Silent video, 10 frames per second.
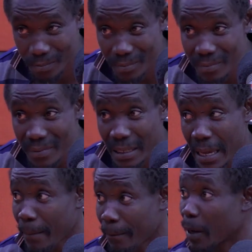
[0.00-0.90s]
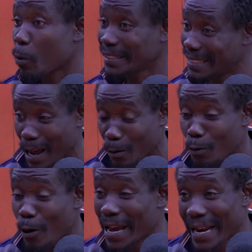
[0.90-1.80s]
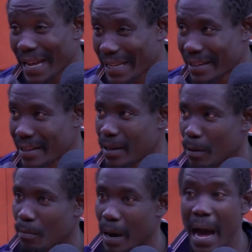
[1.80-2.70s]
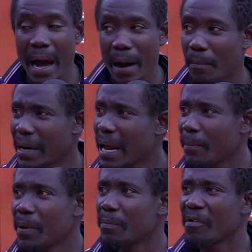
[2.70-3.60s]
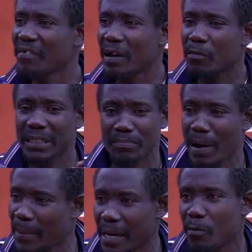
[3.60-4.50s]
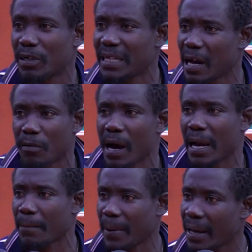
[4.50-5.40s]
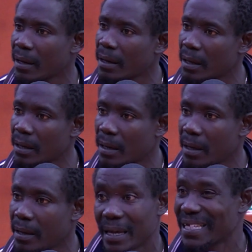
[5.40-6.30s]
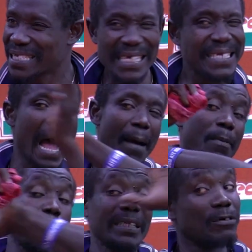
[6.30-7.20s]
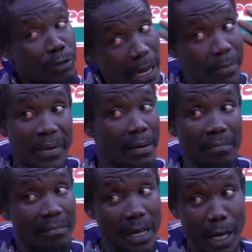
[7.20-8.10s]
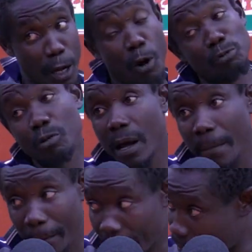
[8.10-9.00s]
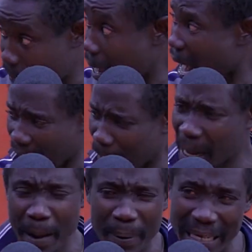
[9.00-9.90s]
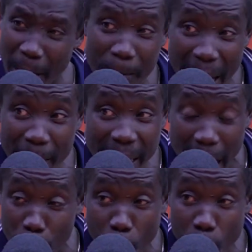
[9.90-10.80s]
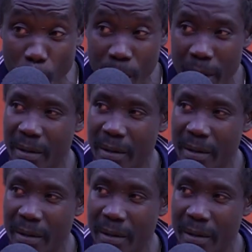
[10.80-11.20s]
me kwoti ano no e dey ah mo de mo fa kwoti ma me ne kwoti ano ana mpe. Since then, I'm quite usually being. Many present pan American. Oh,